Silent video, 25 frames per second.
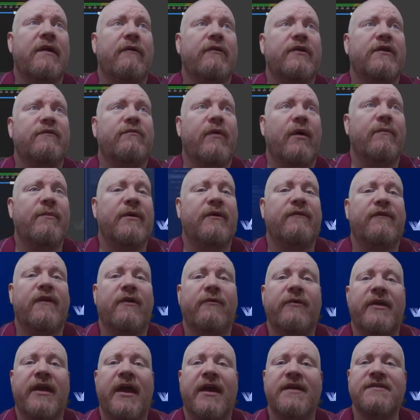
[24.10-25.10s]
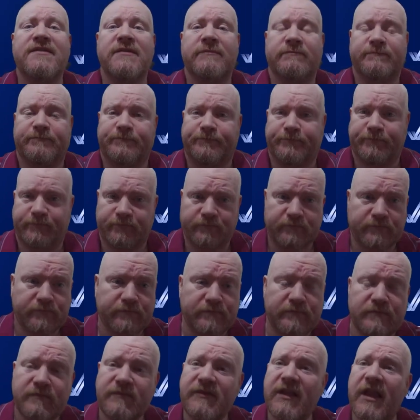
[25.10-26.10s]
rid of my big floating head.
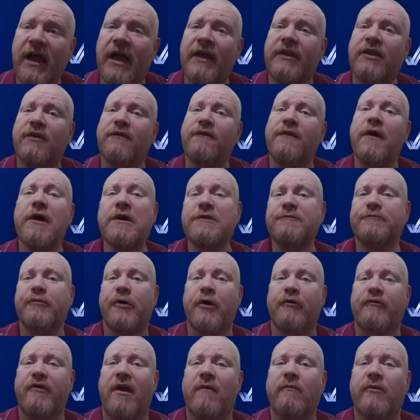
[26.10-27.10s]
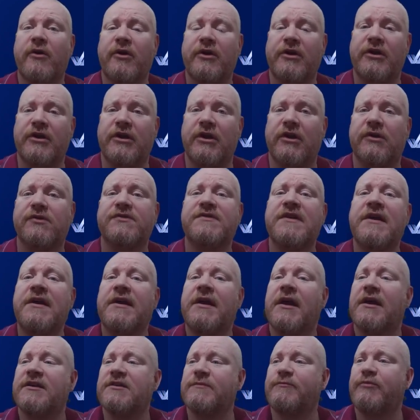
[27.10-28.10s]
And the first program we're going to use
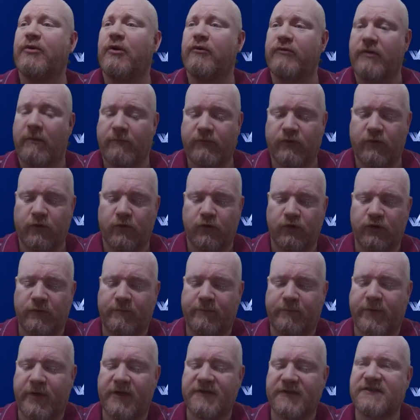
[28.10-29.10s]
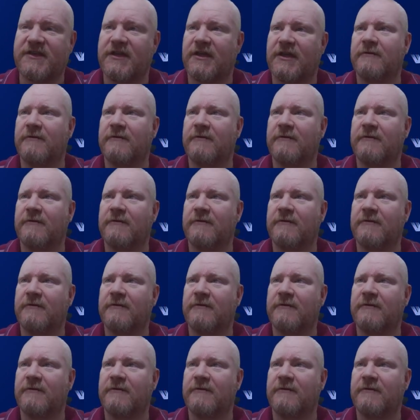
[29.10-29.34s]
is a program called Putty.